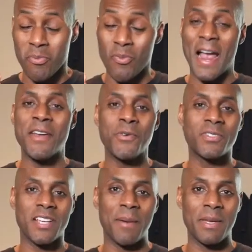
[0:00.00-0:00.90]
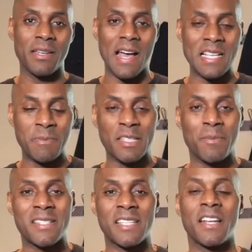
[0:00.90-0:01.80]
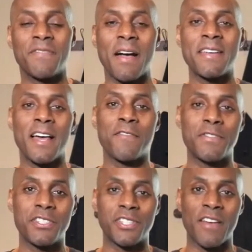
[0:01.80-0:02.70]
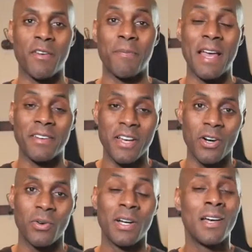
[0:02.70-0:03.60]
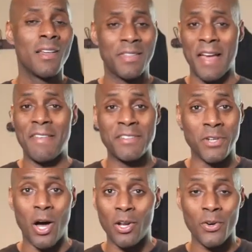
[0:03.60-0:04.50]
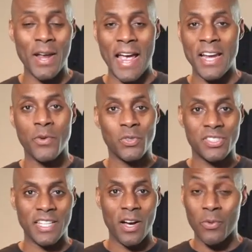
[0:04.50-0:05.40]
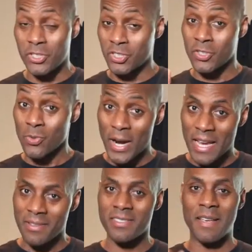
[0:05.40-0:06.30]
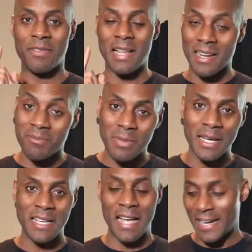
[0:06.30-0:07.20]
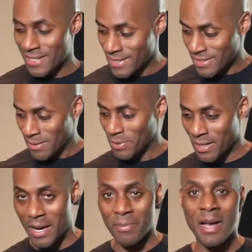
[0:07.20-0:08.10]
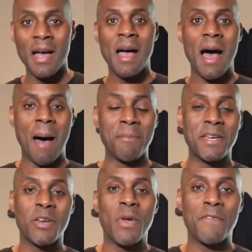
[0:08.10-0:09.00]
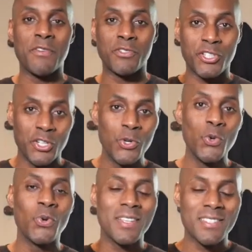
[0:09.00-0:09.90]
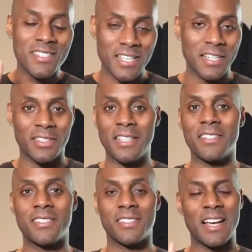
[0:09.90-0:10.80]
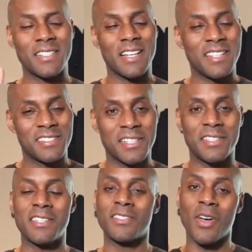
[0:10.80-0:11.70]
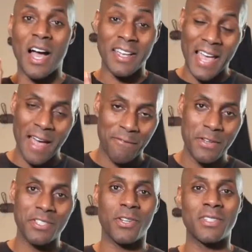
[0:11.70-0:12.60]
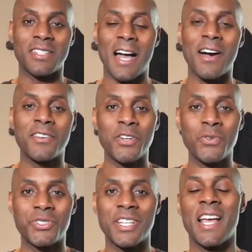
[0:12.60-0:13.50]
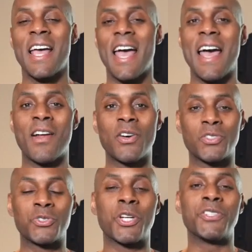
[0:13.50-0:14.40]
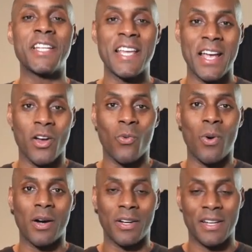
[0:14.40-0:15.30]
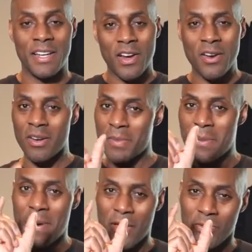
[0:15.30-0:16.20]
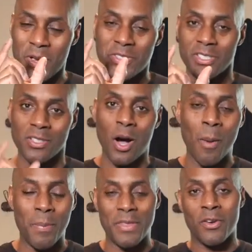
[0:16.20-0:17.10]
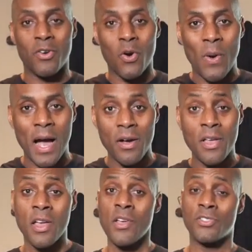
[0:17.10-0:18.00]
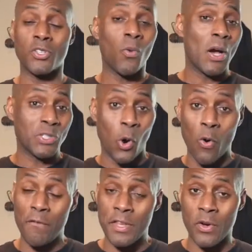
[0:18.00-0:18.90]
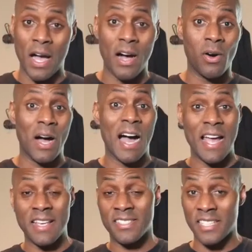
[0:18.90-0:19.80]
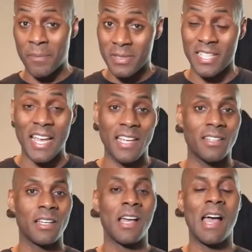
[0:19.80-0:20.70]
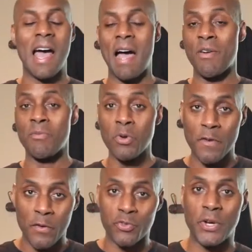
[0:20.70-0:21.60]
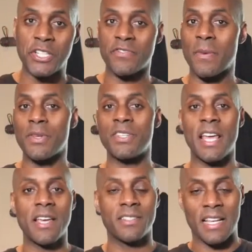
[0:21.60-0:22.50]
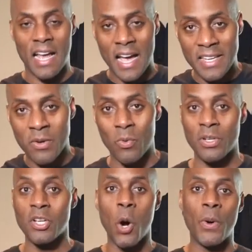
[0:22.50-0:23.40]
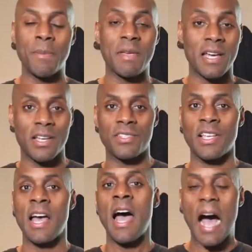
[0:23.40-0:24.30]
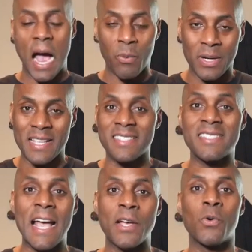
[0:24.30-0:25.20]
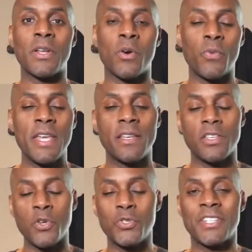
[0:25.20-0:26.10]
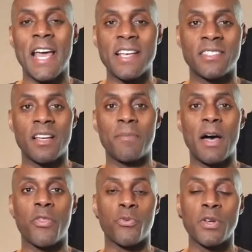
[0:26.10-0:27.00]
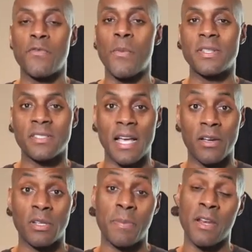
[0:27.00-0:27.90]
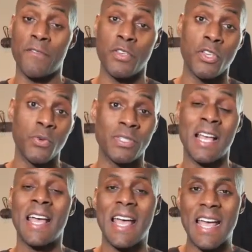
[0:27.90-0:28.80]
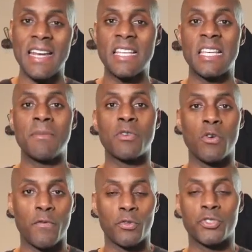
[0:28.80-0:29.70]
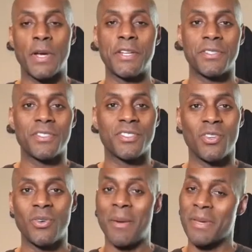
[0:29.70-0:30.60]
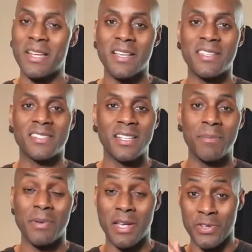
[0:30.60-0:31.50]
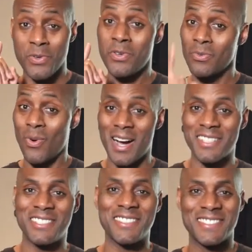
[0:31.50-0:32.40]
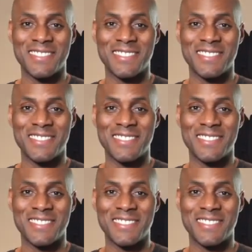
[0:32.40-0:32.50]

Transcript: brand new is coming. I picked up a seventy-five gallon fish tank from Petco. They have that dollar annual sale, which is great. Save a lot of money. I can set something up. I'm getting ready for two cichlids, actually not cichlids, a catfish called the Nile Goonch, and also Jardini arowana. And they're gonna be about three inches long, but they're gonna grow out. So you're gonna watch the whole video how I set up a tank, how I remove the filtration from other tanks, and how I get one going, because I wanna get cycle in a week. Usually tanks take about three to four weeks to cycle, depending on if you use any chemical filtration. So I'm getting this set up and you can watch.